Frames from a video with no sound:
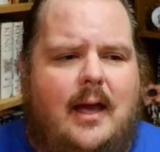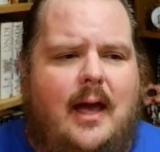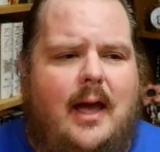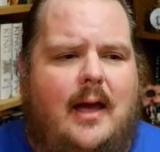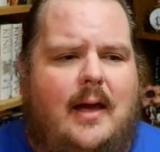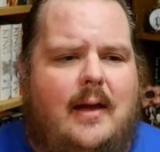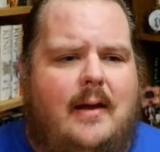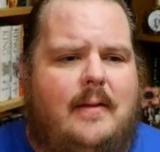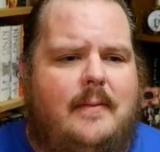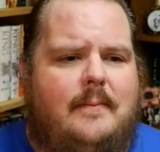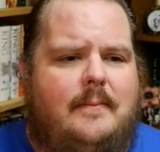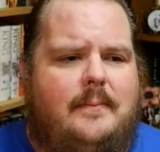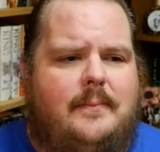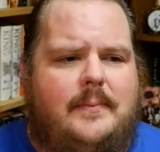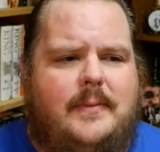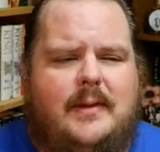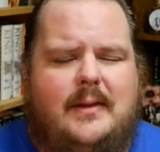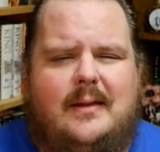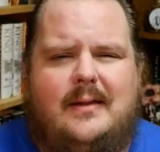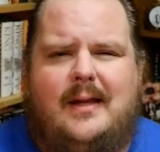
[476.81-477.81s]
um,
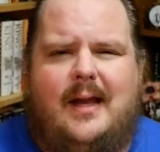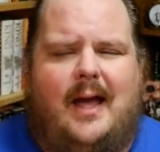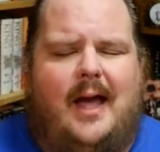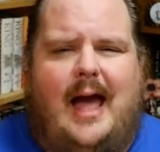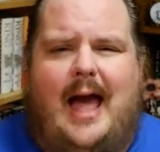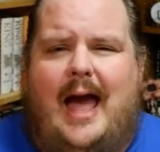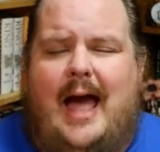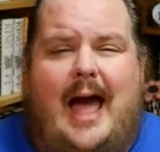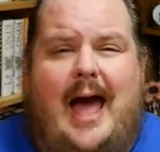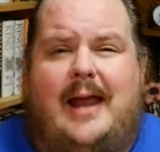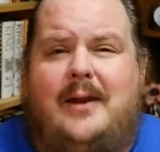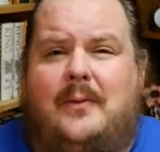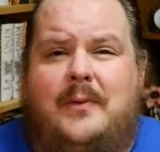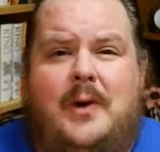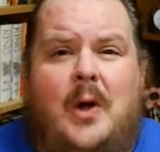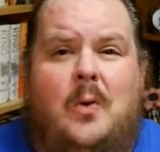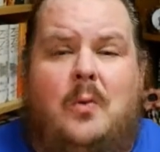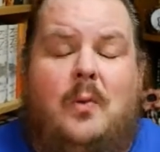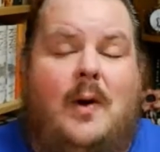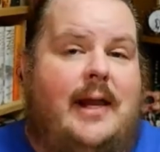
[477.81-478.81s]
yeah, I, I, don't
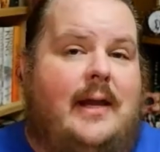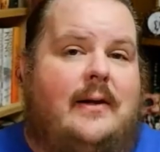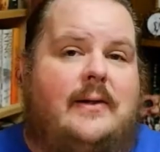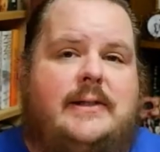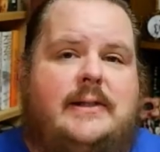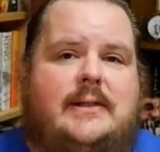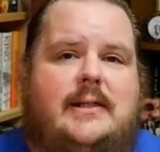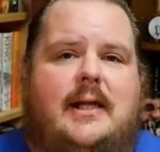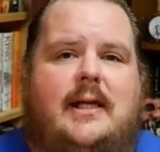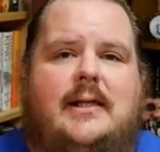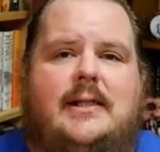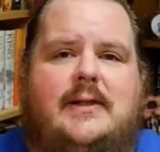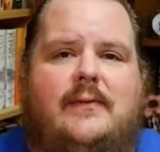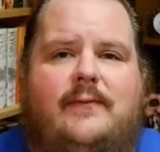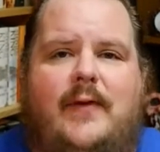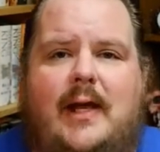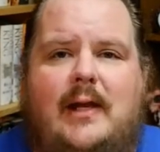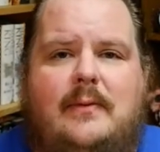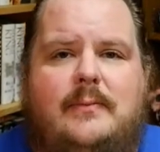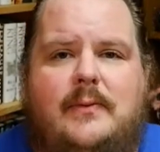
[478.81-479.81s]
know what else is
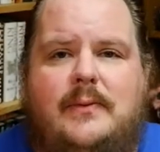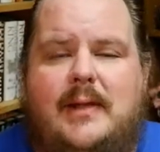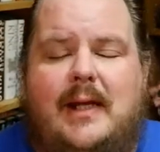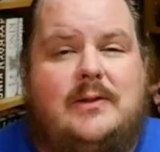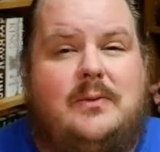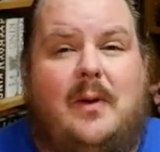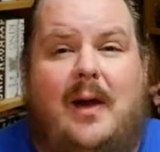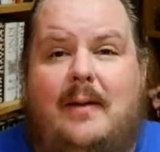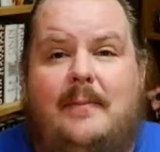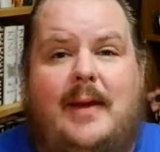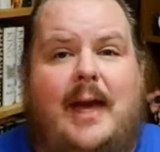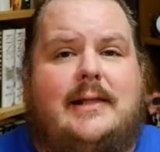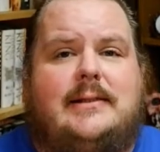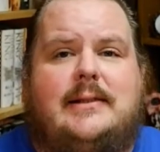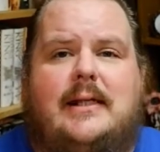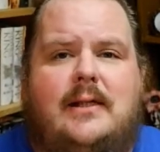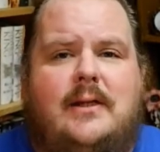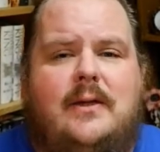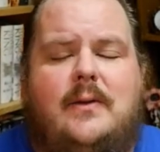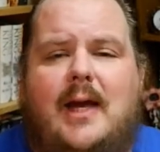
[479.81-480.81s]
available. That's why I'm
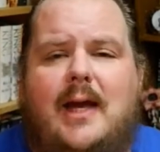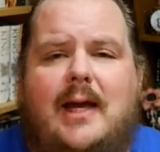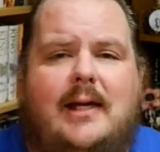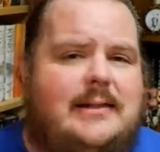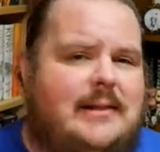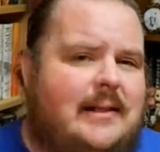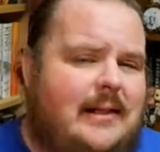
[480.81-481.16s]
asking you guys.